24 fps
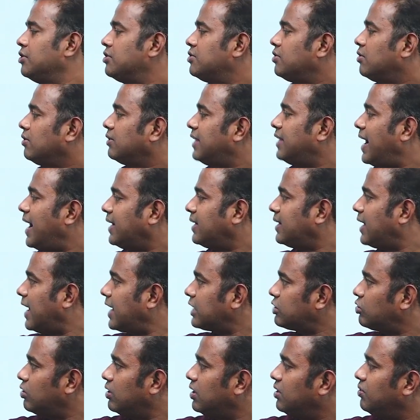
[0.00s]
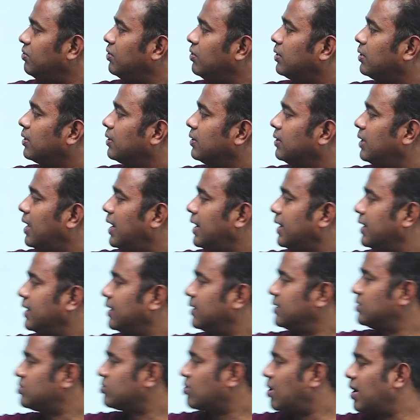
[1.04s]
So that actually you can, that
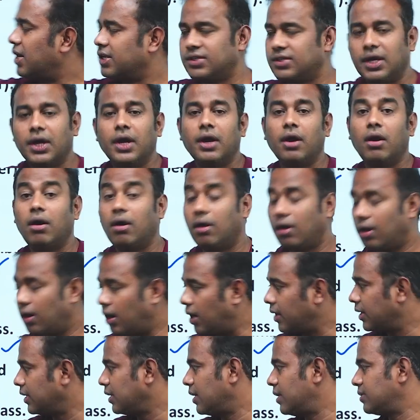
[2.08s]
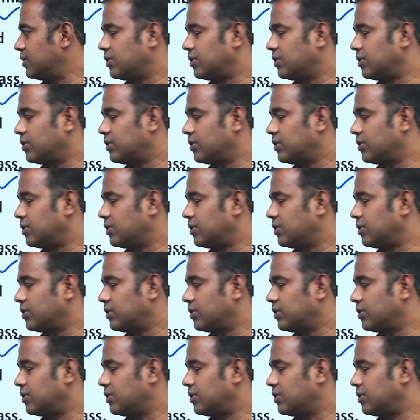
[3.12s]
is called as a ordinal.